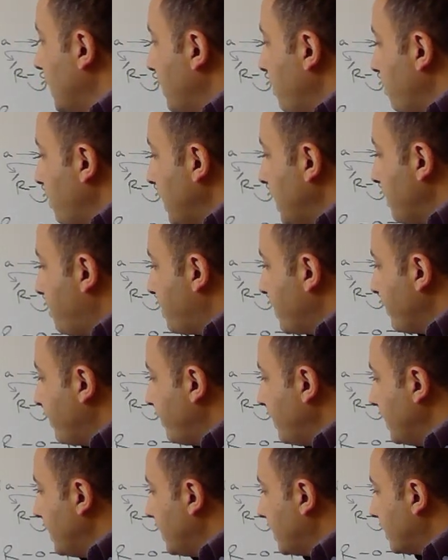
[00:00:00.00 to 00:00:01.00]
may
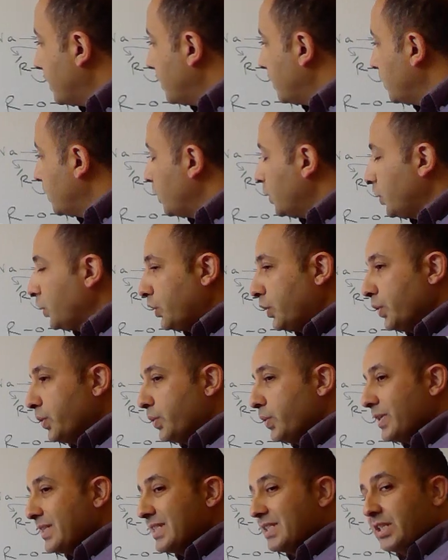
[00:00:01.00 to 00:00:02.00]
prefer
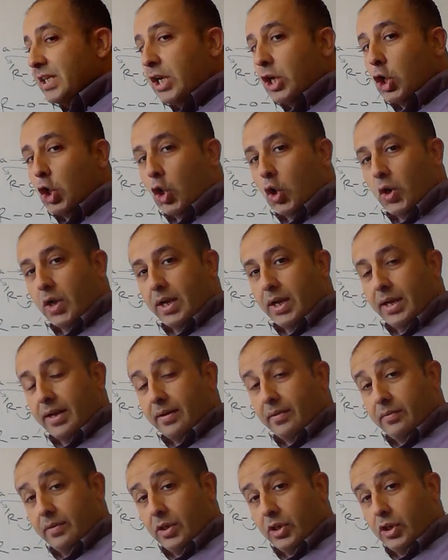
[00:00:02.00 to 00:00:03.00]
to stay longer
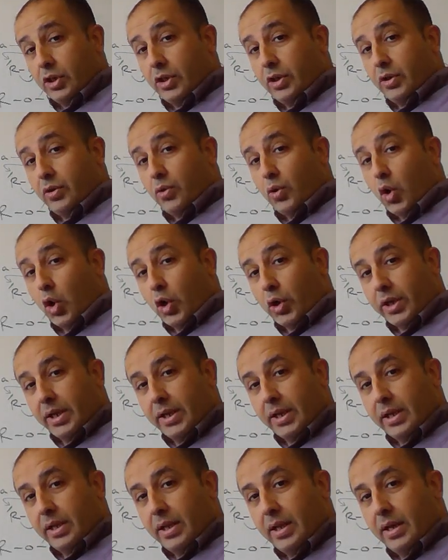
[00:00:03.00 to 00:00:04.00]
in
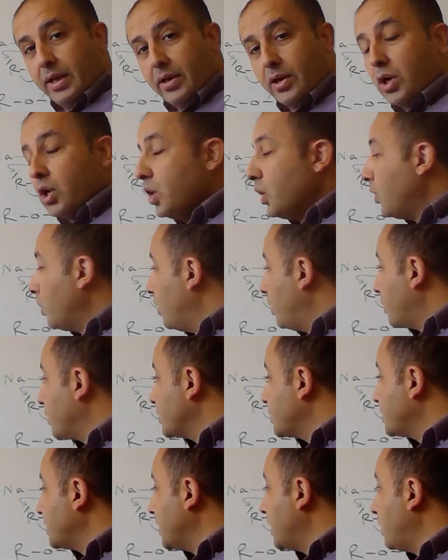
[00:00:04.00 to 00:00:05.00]
organic layer or
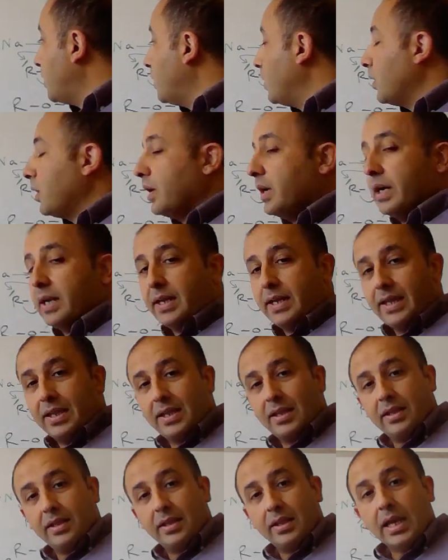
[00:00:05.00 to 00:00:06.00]
stay longer
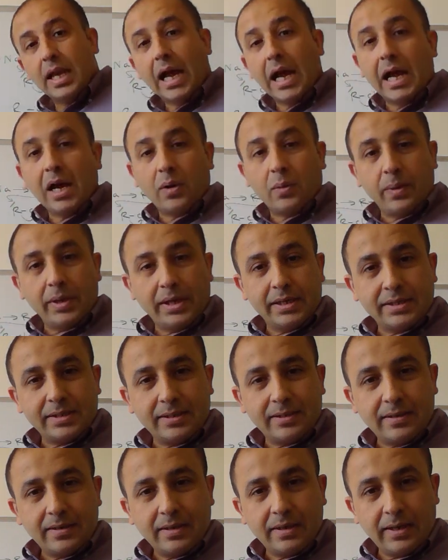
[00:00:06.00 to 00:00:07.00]
in aqueous
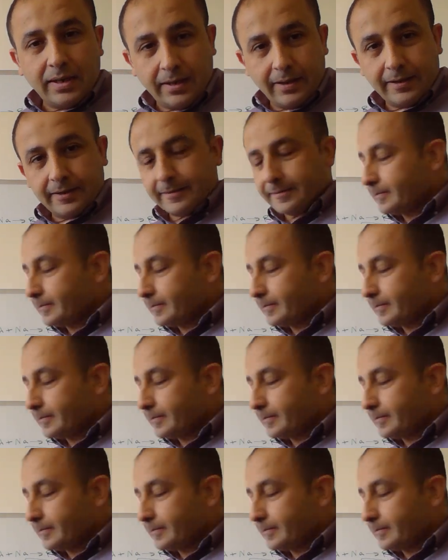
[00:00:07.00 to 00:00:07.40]
layer.